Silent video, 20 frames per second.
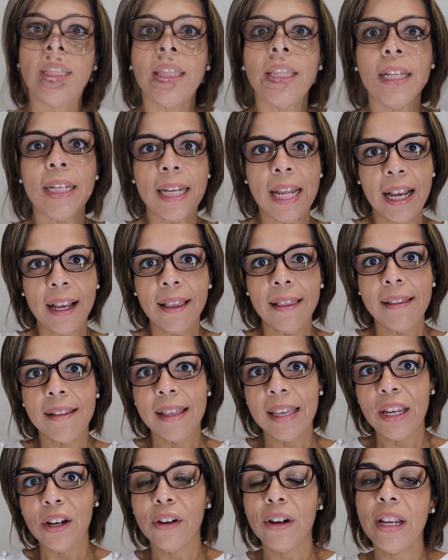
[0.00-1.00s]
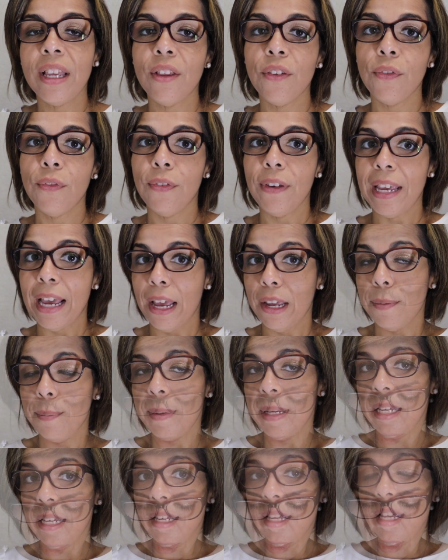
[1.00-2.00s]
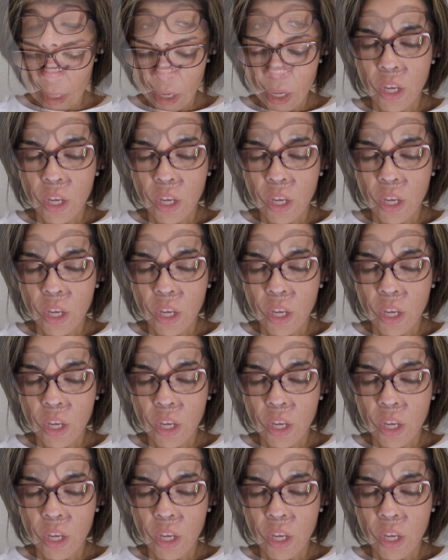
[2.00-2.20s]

The next tier is VIB.